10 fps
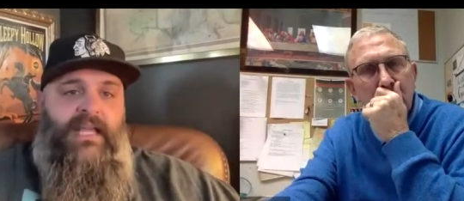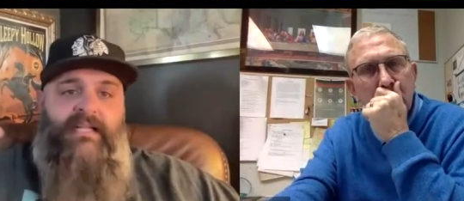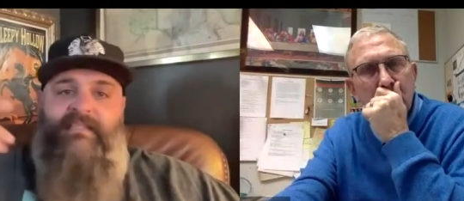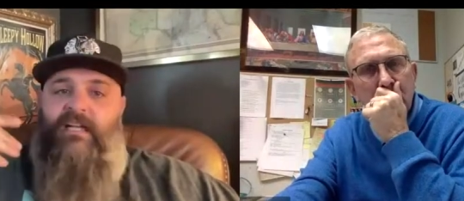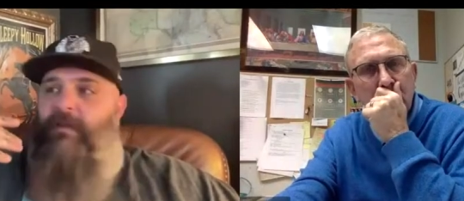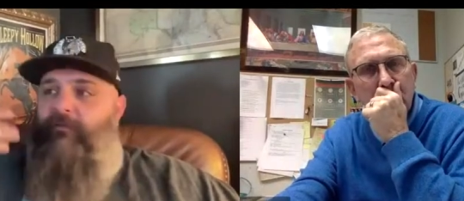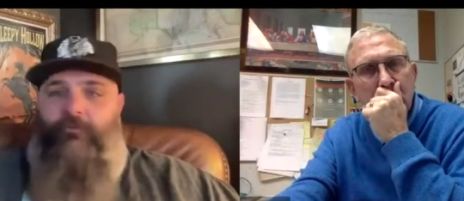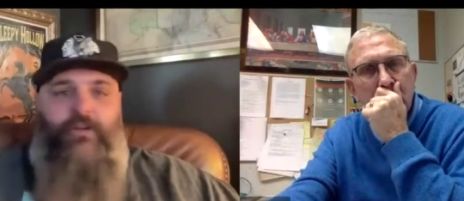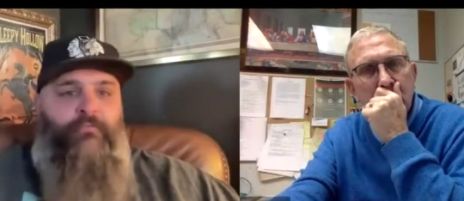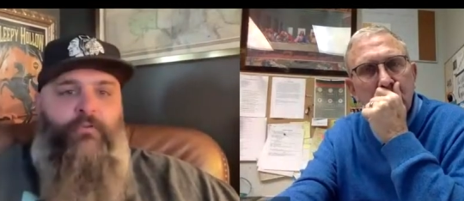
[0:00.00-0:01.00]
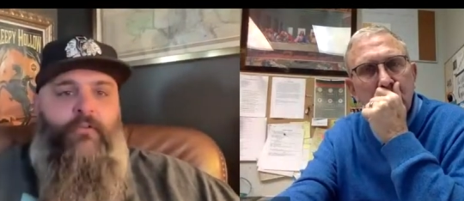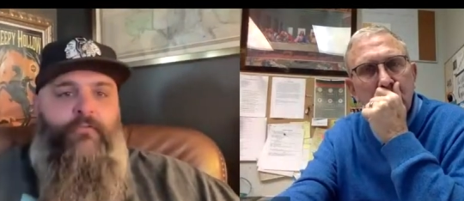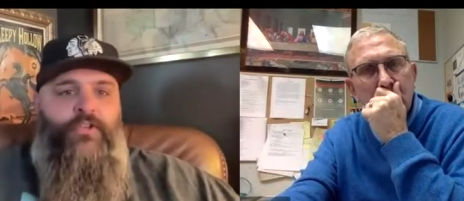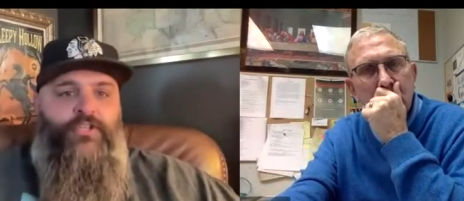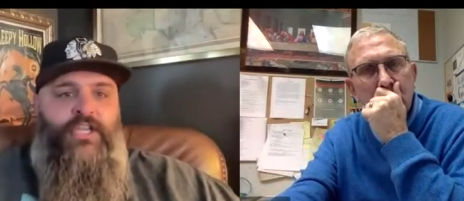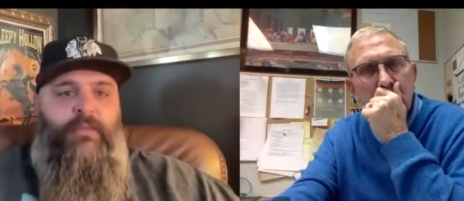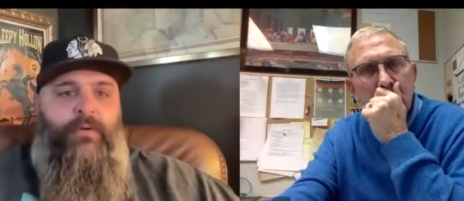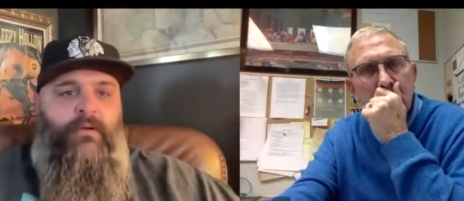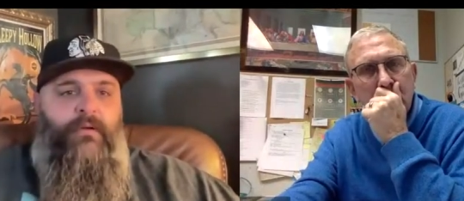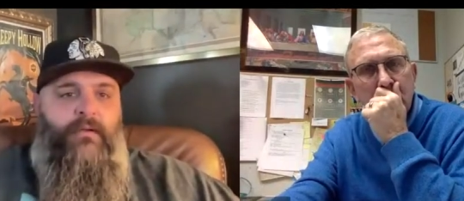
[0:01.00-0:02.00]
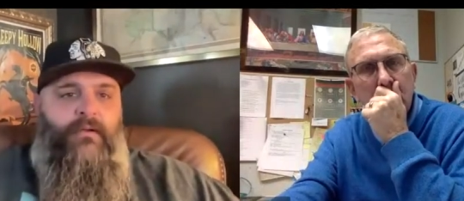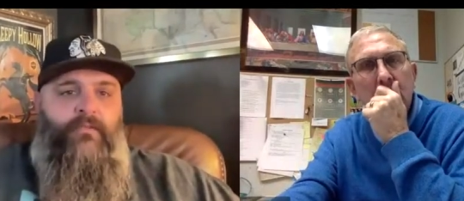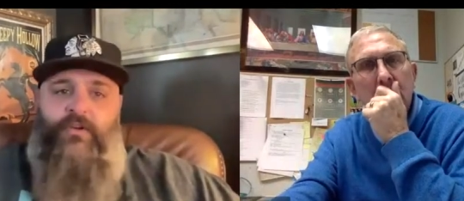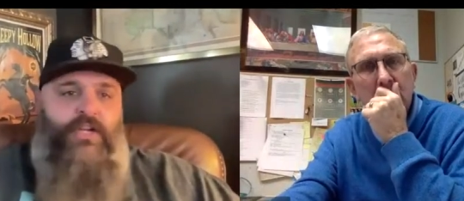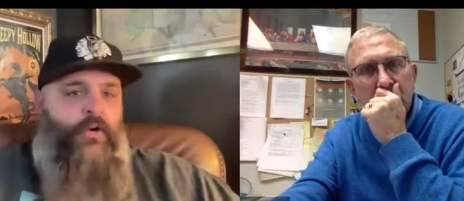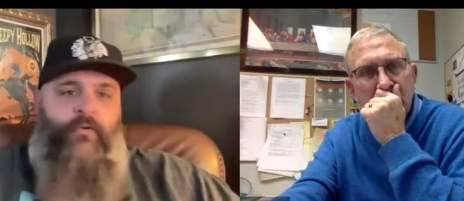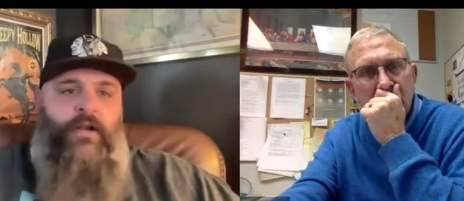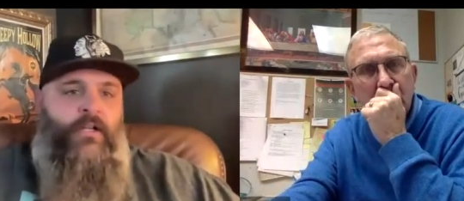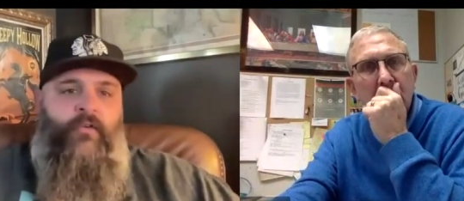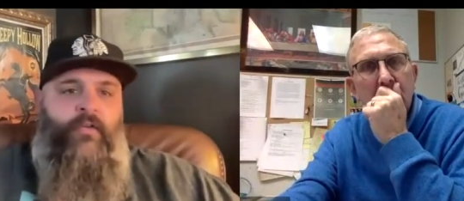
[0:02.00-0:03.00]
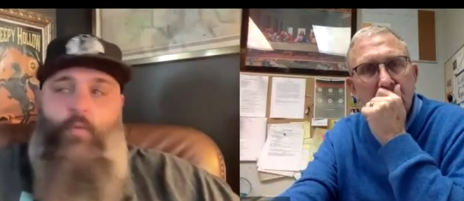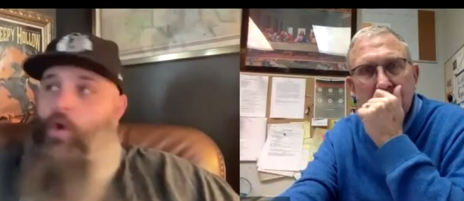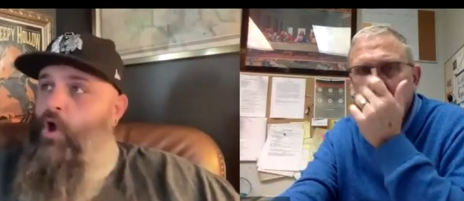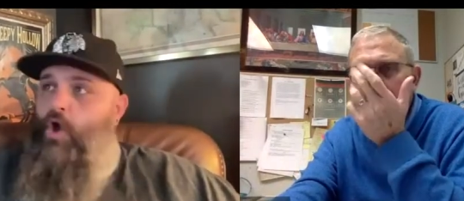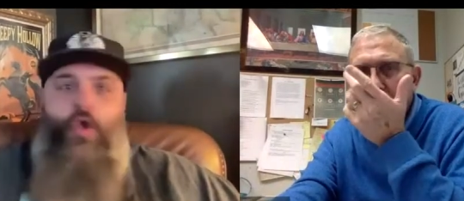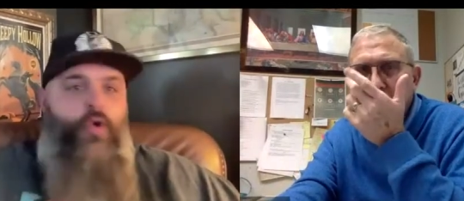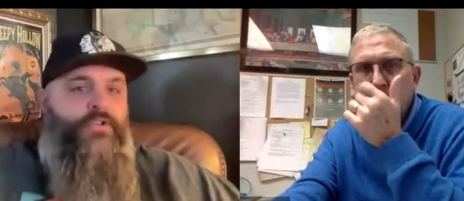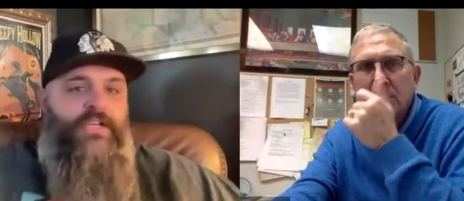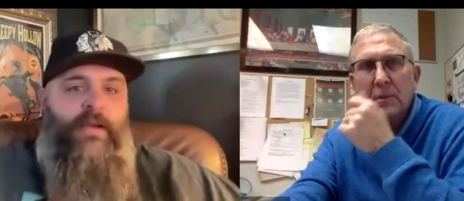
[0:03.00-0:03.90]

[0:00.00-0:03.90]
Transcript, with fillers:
Speaker 1: it's going to be a free for all for the sheep. They're just going to run all over the woohoo,